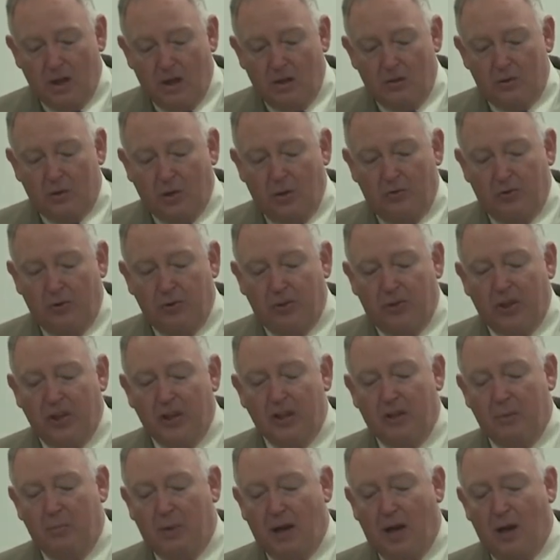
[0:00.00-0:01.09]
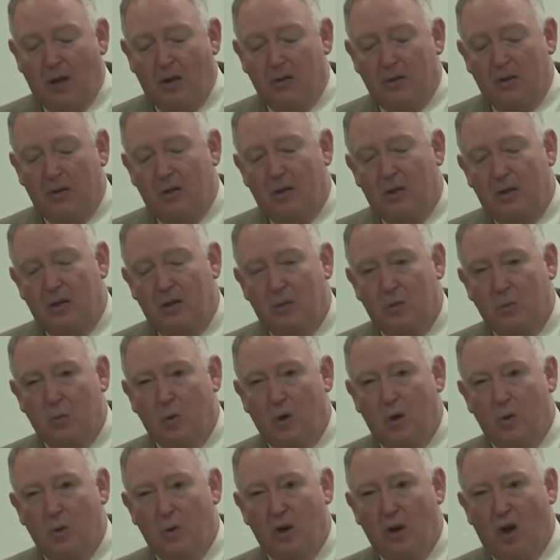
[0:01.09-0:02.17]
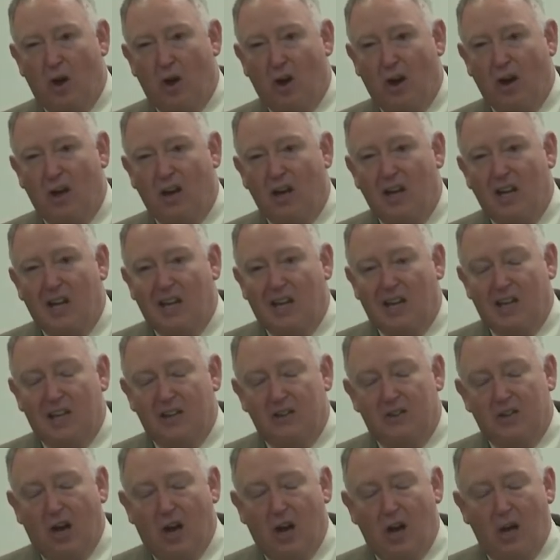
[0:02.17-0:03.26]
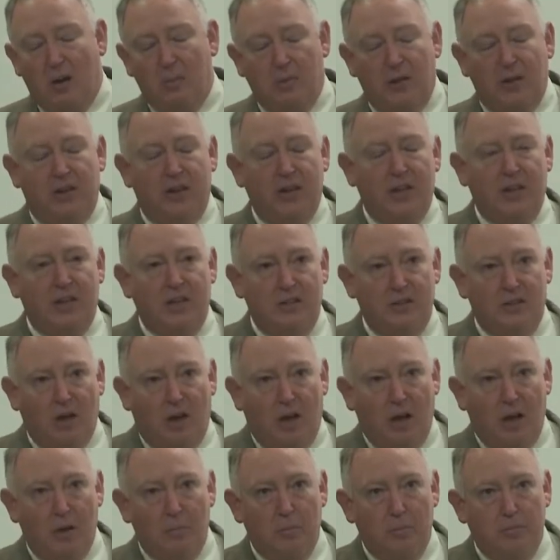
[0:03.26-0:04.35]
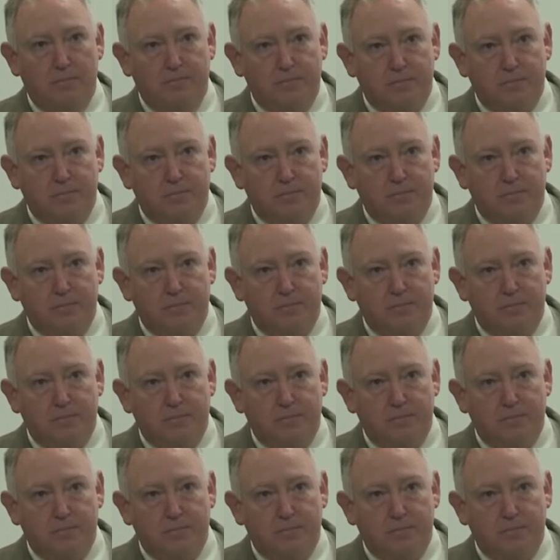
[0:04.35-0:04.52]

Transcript: So if you think about where we are in time and think in time,